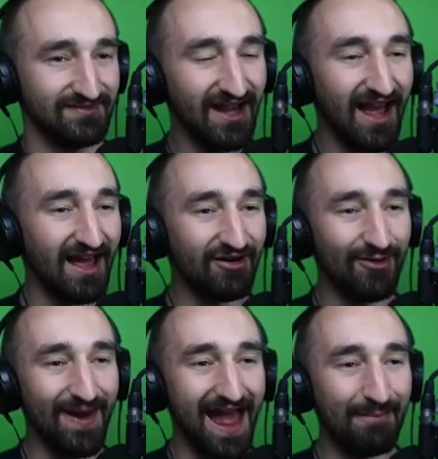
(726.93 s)
Yeah, I don't
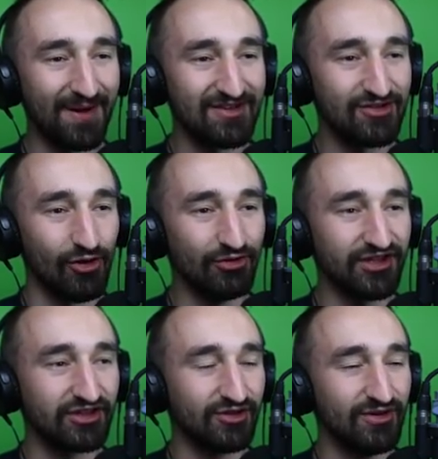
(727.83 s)
know what happened. I sold
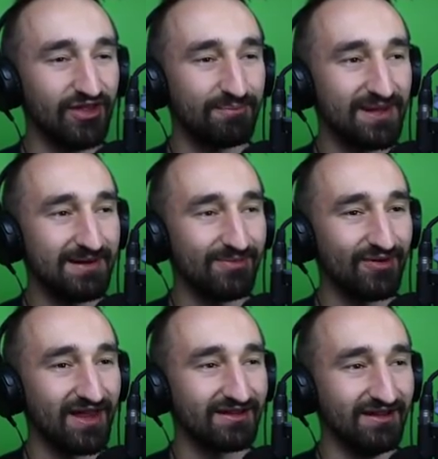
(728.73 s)
to two of the
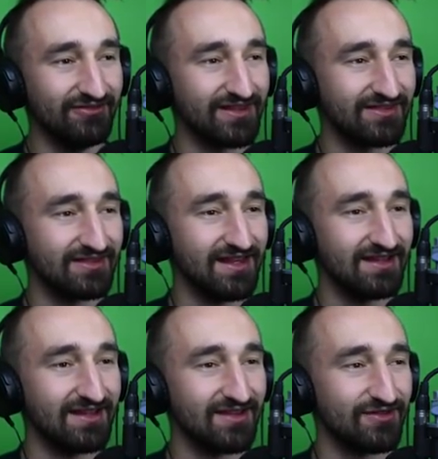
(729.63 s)
people that lived
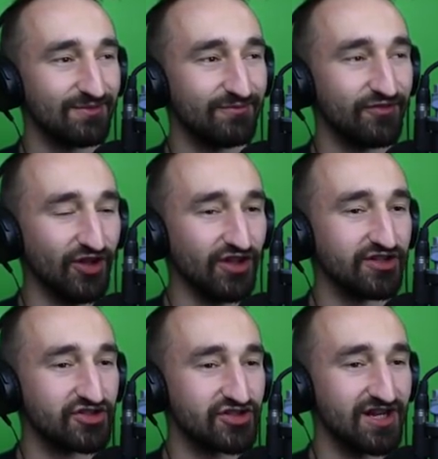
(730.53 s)
in this
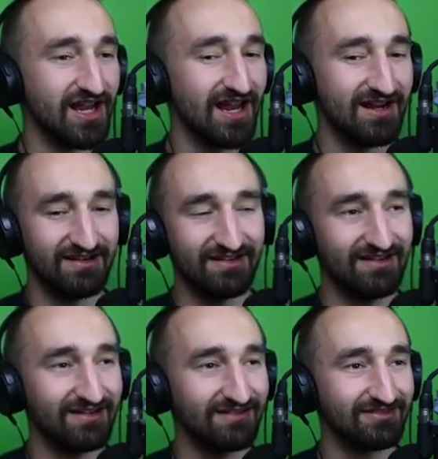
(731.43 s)
village, and
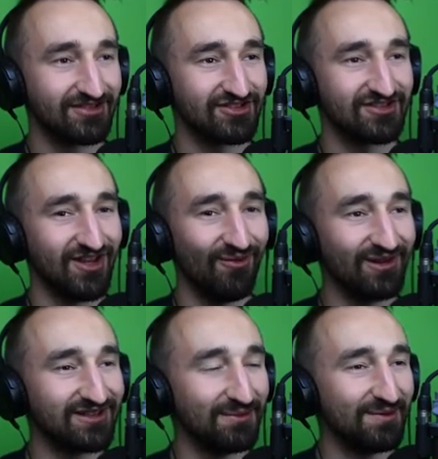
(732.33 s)
there's just no
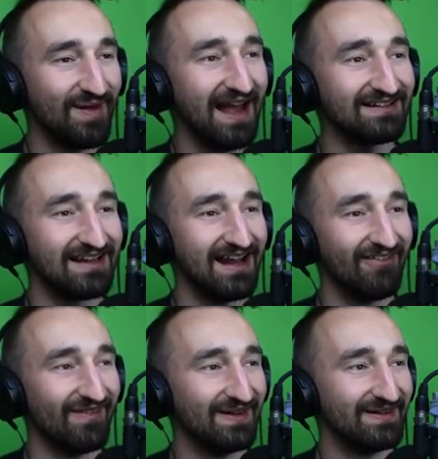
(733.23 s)
one coming back
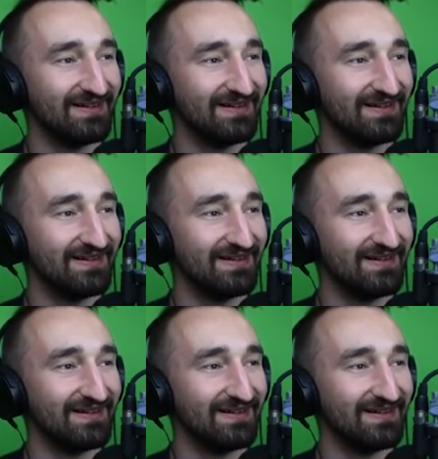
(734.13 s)
now.